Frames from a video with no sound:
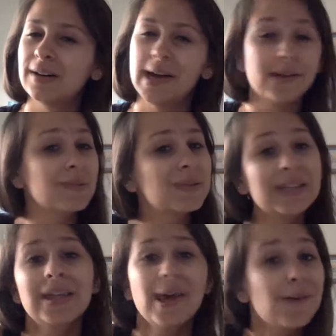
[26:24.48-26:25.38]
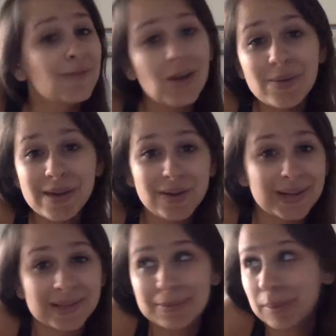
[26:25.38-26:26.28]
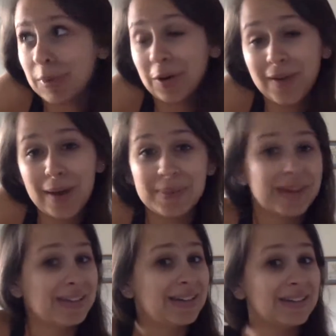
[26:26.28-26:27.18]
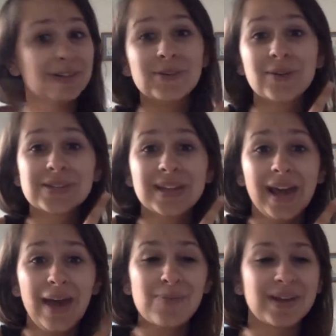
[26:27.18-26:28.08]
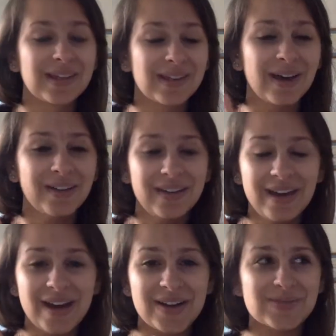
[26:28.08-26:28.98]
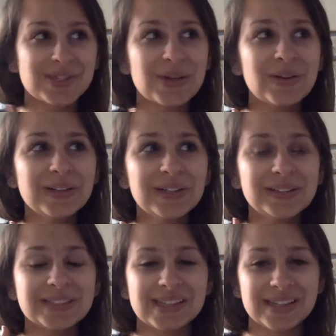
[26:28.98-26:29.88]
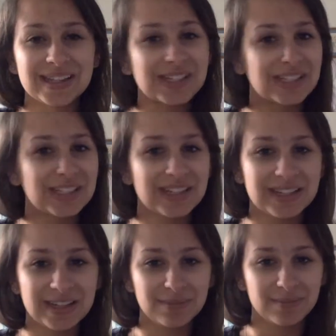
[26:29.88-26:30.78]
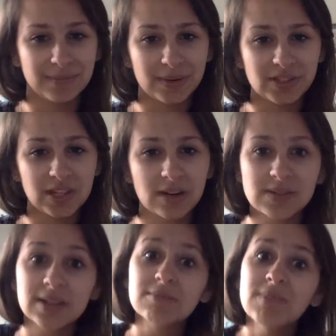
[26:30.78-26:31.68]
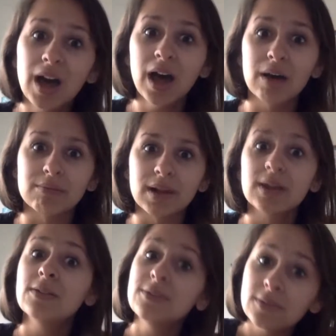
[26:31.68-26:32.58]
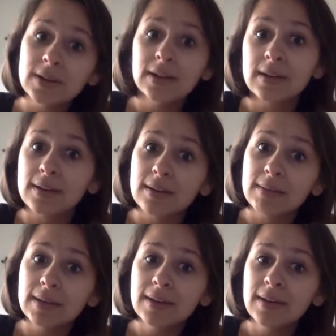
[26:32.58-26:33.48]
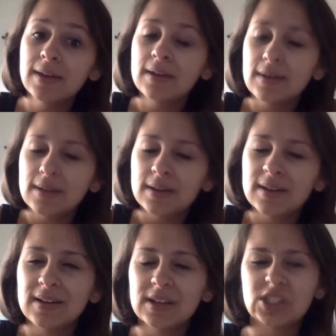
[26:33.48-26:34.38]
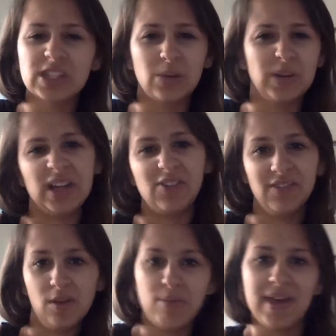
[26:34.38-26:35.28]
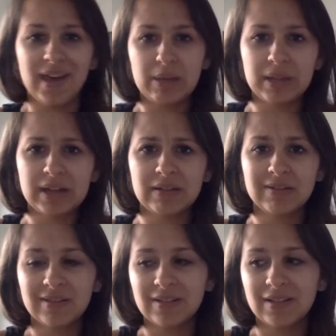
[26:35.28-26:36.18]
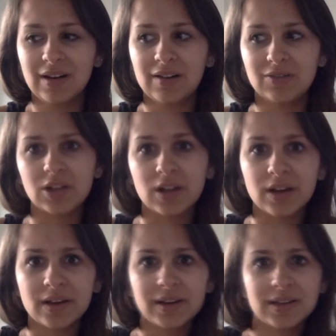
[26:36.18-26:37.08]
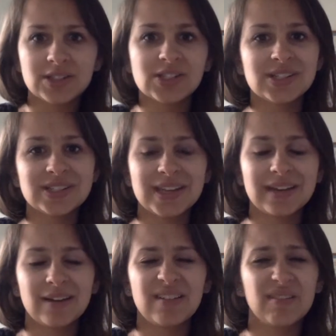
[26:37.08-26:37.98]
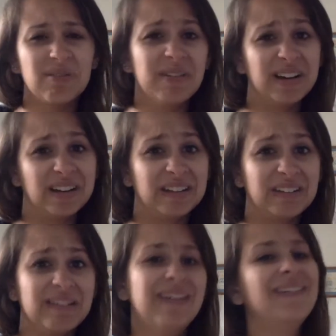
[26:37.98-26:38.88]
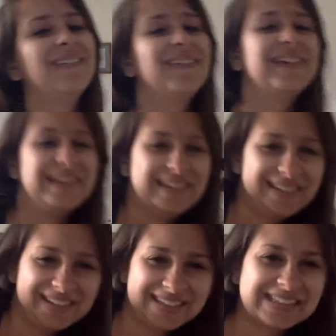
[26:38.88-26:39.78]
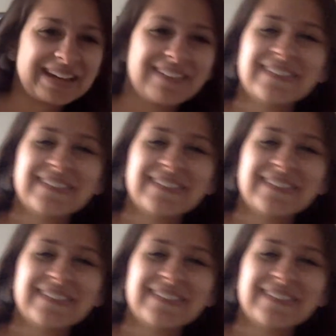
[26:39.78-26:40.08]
I really hate filming when other people are around because I knew that was gonna happen. I thought, I'm so close, and then she like came barging in. I was like, Mom, are you freaking kidding me? She's like, what are you filming? And I'm like, a vlog. And she's like, what? So,